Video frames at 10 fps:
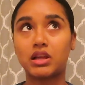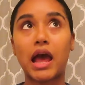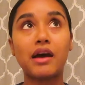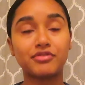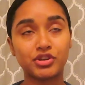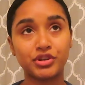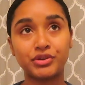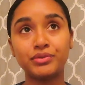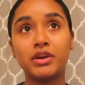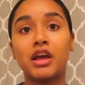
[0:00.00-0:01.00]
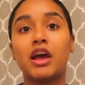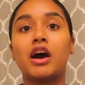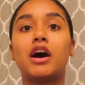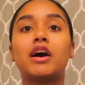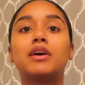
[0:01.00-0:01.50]
afternoon.
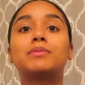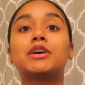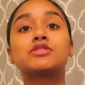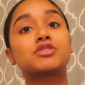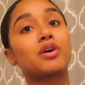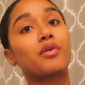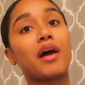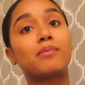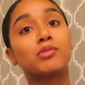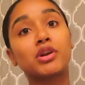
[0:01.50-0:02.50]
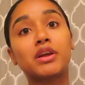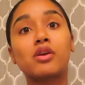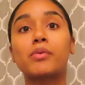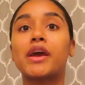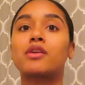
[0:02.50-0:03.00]
And so that
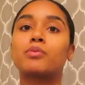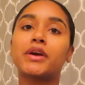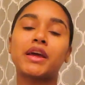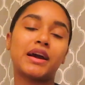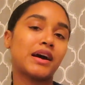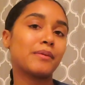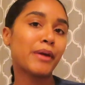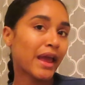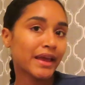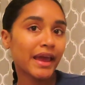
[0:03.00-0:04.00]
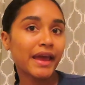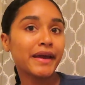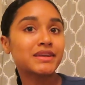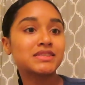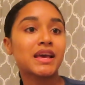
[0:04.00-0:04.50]
morning we had went and got
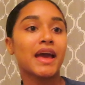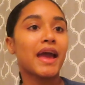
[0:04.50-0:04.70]
pancakes,